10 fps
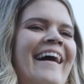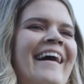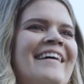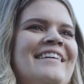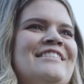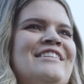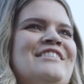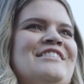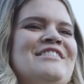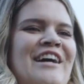me hope
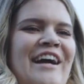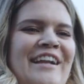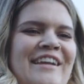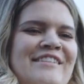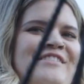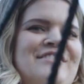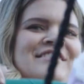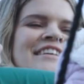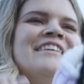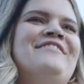that, you know, the
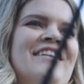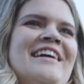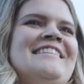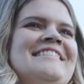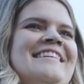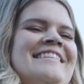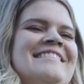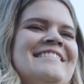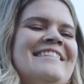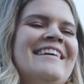future is bright. It is
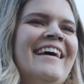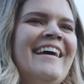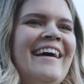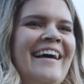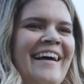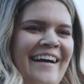what you make of it.